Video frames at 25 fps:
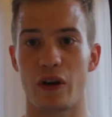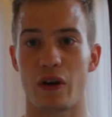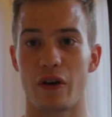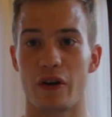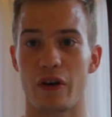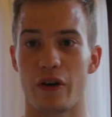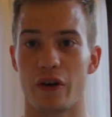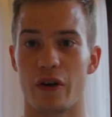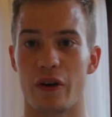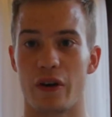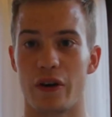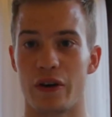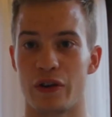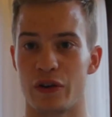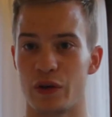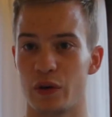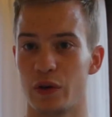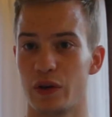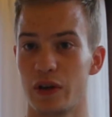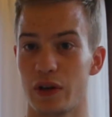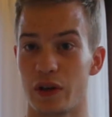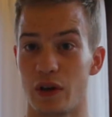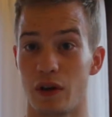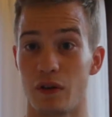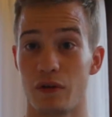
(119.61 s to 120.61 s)
are aren't
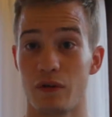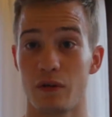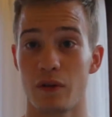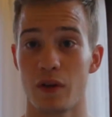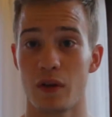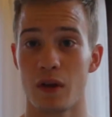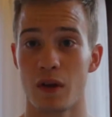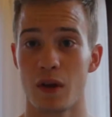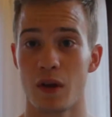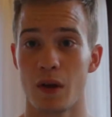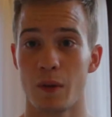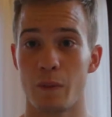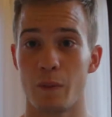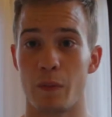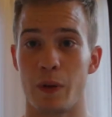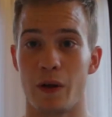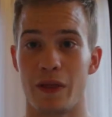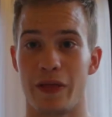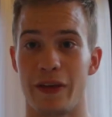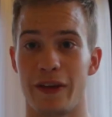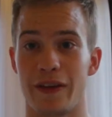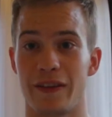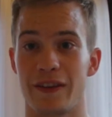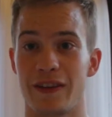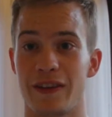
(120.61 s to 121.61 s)
good enough,
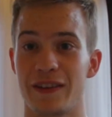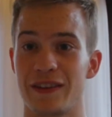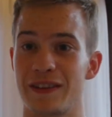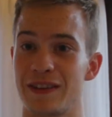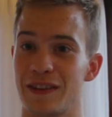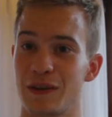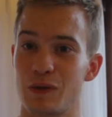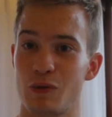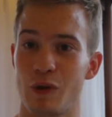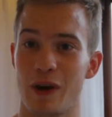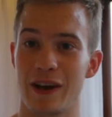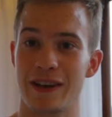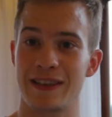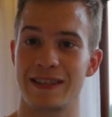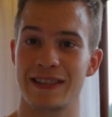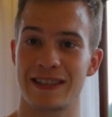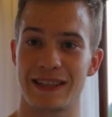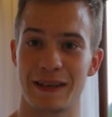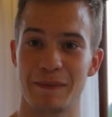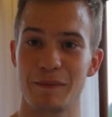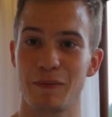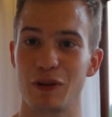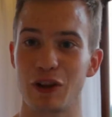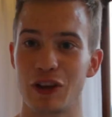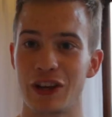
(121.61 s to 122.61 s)
but that quite
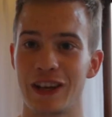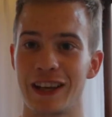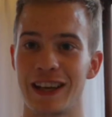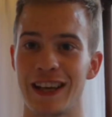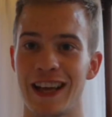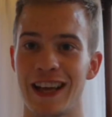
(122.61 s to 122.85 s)
simply